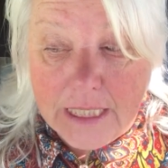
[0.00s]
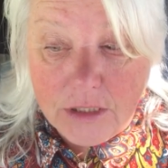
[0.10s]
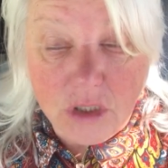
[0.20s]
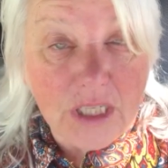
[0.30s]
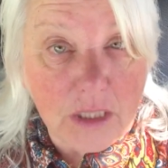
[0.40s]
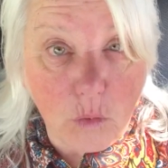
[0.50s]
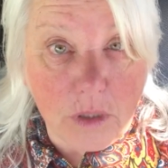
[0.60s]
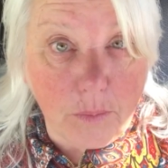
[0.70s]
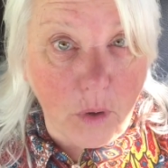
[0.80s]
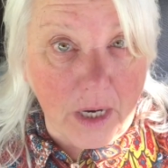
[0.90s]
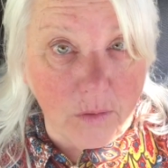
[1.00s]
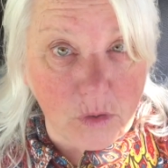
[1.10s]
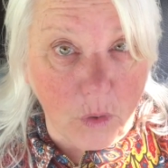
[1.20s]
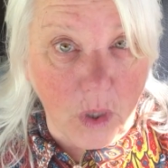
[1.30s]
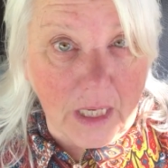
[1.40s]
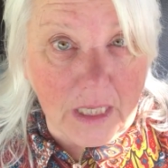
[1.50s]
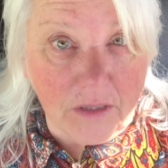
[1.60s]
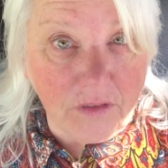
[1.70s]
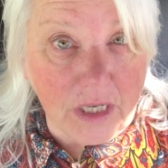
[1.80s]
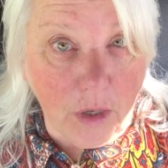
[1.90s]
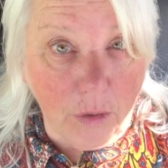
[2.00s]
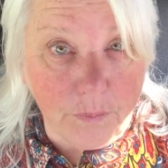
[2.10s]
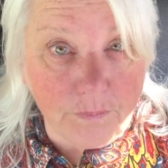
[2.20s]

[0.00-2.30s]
just like the one that Brian was wearing in the video.